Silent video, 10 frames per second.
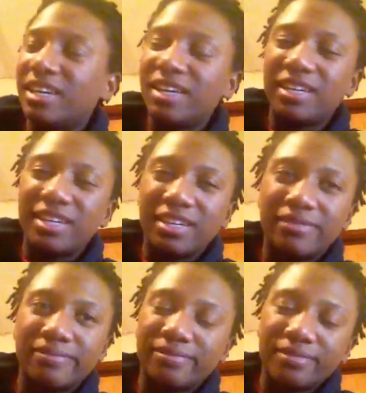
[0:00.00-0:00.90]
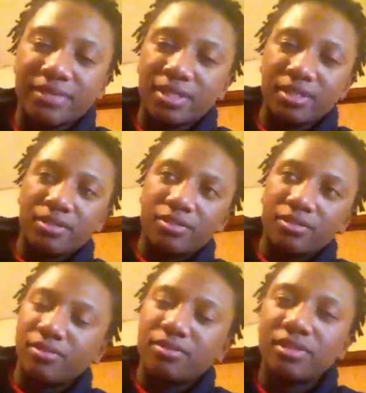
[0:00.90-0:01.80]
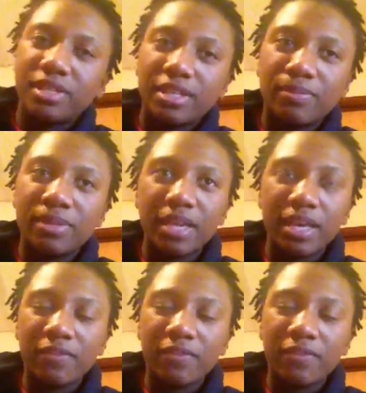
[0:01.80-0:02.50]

Um, so, but yeah,